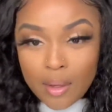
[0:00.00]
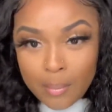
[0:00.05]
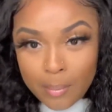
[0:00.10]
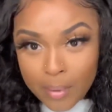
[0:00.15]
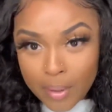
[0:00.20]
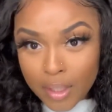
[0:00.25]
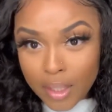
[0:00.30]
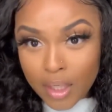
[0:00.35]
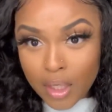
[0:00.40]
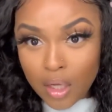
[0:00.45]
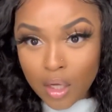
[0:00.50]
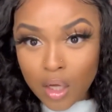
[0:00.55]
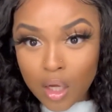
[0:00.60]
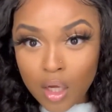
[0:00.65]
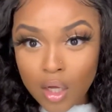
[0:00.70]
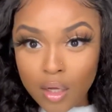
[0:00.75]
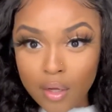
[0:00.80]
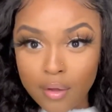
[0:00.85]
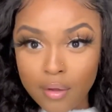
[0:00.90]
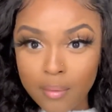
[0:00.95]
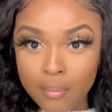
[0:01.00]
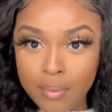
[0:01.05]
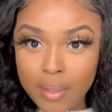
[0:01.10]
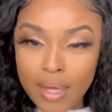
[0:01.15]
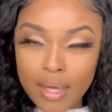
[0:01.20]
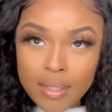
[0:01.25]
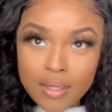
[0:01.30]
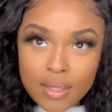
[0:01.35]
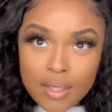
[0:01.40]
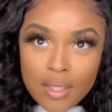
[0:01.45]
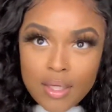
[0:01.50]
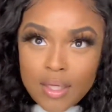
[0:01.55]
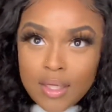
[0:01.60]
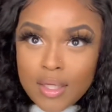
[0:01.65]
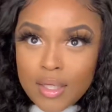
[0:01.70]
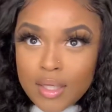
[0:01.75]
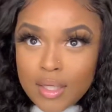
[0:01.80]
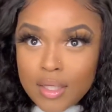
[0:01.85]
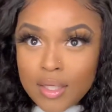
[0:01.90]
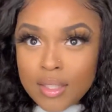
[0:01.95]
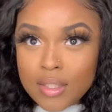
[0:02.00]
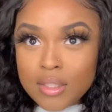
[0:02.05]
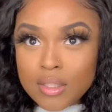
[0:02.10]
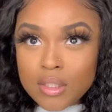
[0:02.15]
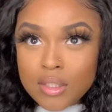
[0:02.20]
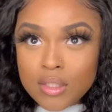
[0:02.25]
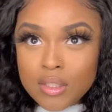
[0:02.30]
put it up like this.